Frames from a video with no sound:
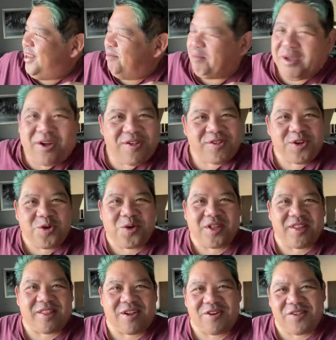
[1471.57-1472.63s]
Because you know
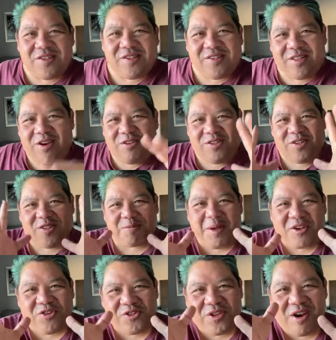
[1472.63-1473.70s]
what, there's this
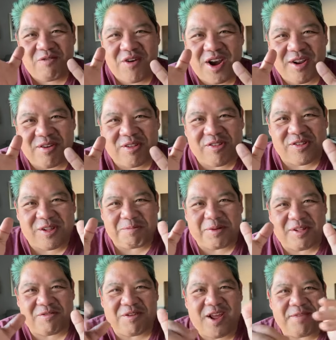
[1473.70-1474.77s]
special they're running on
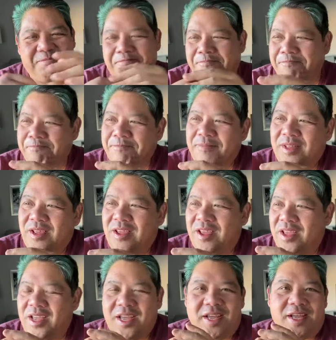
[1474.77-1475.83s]
Zippy's, right?
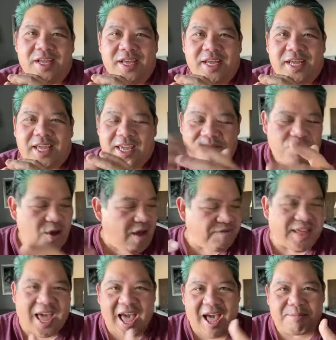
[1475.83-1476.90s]
If you have
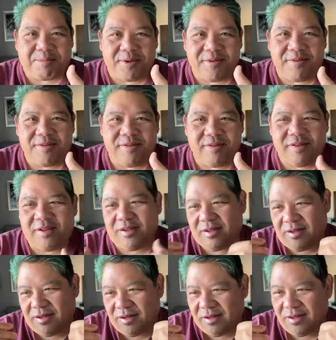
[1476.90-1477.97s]
the app,
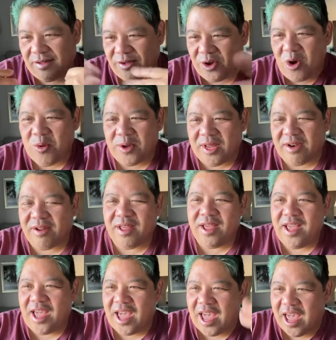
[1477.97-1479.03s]
you go in
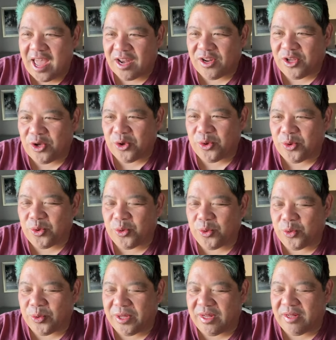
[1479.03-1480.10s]
and you
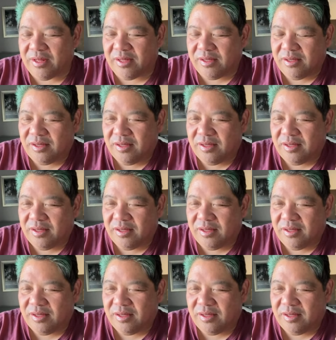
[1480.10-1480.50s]
will,